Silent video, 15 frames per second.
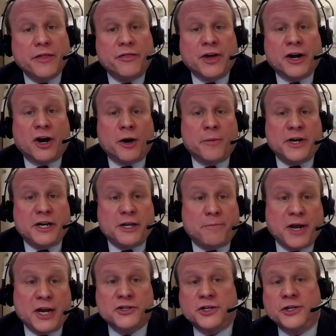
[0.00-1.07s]
that RBD
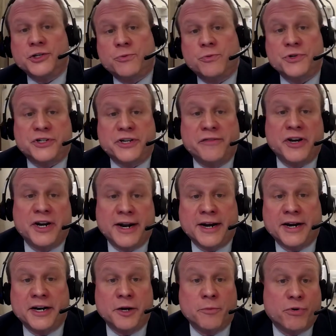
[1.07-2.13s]
patients receiving
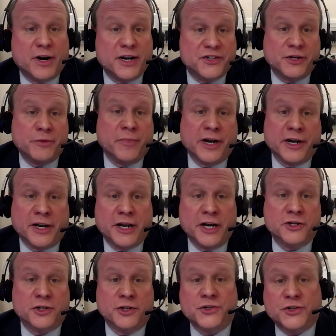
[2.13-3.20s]
antidepressant
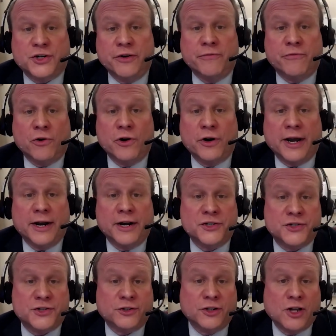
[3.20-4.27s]
medications convert at a
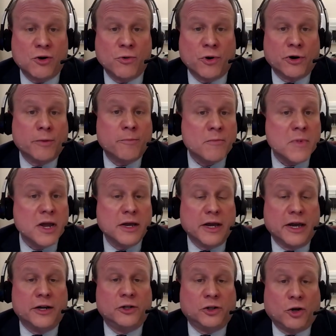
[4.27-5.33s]
slower
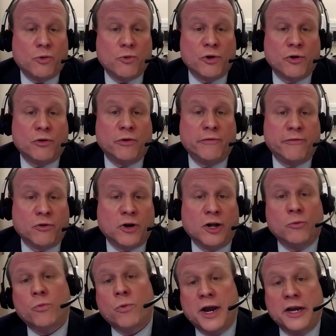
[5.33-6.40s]
and lower
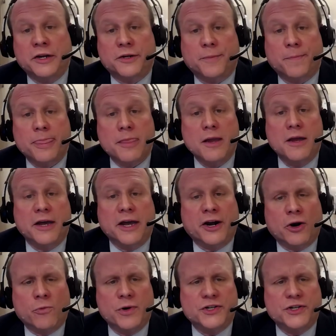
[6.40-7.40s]
overall rate, and our